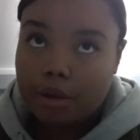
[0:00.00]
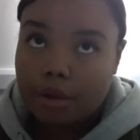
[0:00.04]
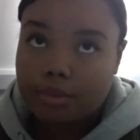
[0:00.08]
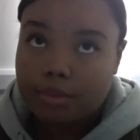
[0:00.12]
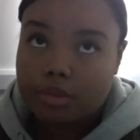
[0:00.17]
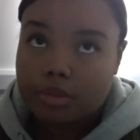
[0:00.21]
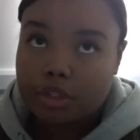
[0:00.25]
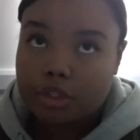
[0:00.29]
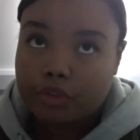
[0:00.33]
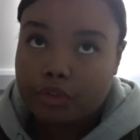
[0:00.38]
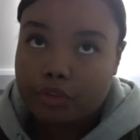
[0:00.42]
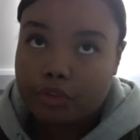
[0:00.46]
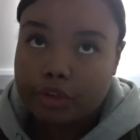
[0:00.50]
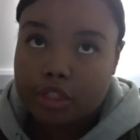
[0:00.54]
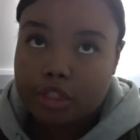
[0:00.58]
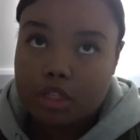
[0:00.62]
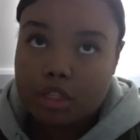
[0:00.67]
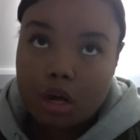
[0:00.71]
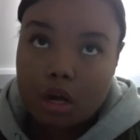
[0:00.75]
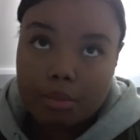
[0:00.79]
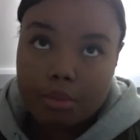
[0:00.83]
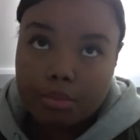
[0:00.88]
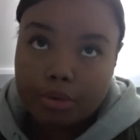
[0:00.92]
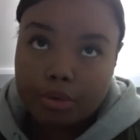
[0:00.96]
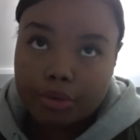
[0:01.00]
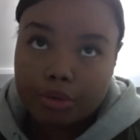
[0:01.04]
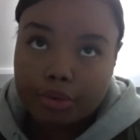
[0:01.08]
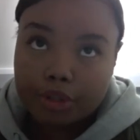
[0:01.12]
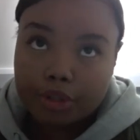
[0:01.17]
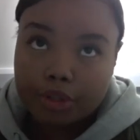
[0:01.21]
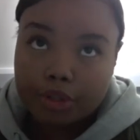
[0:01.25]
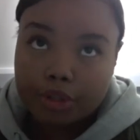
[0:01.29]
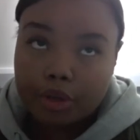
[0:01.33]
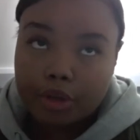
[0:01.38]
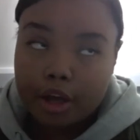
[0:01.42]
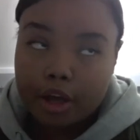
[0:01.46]
So, for example,
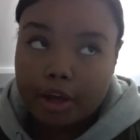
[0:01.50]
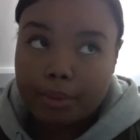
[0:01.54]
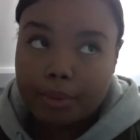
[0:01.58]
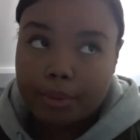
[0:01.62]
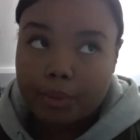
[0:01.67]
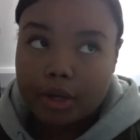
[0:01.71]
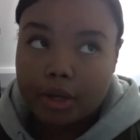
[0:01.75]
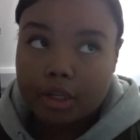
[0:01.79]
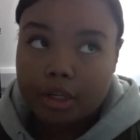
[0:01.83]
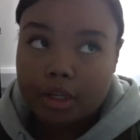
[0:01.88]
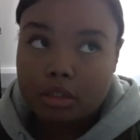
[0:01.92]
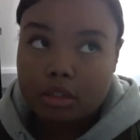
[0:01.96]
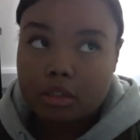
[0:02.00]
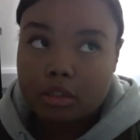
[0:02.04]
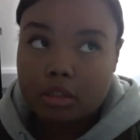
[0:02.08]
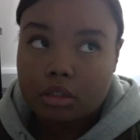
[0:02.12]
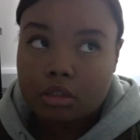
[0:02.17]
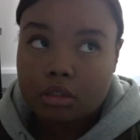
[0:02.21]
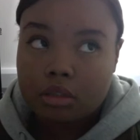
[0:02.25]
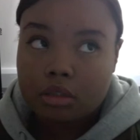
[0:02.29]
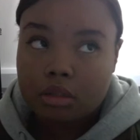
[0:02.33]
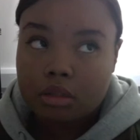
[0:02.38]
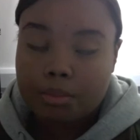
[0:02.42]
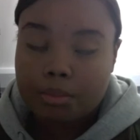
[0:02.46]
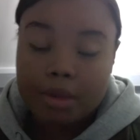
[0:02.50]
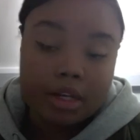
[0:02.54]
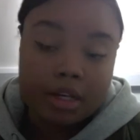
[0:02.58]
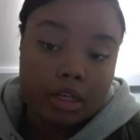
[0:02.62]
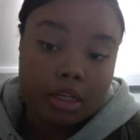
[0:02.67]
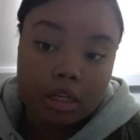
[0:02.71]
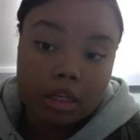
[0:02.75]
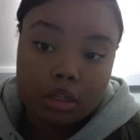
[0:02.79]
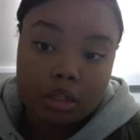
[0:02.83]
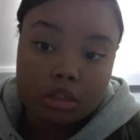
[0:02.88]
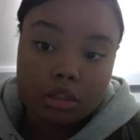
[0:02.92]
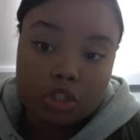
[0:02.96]
when
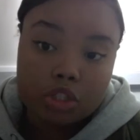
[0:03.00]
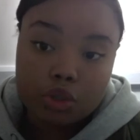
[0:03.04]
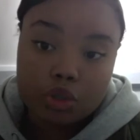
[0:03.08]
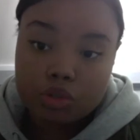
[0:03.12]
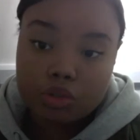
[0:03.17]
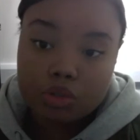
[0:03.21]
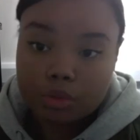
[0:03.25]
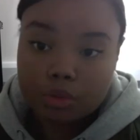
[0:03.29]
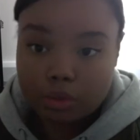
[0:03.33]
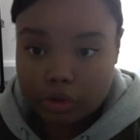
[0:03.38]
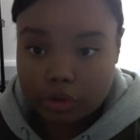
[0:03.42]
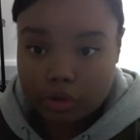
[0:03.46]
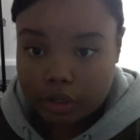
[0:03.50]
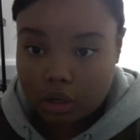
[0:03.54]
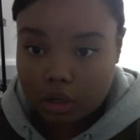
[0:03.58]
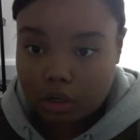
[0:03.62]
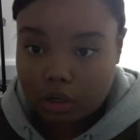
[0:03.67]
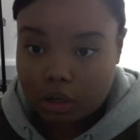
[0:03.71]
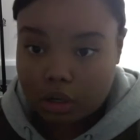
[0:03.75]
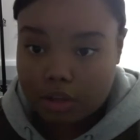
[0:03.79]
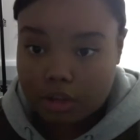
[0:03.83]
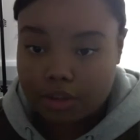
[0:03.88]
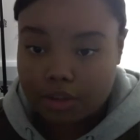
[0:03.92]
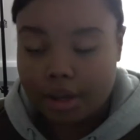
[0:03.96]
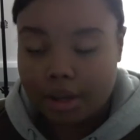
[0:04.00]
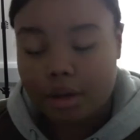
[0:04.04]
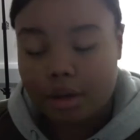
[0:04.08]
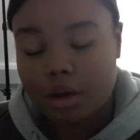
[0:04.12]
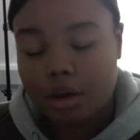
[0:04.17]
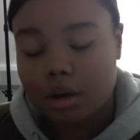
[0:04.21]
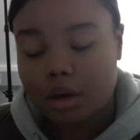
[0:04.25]
many children are younger, they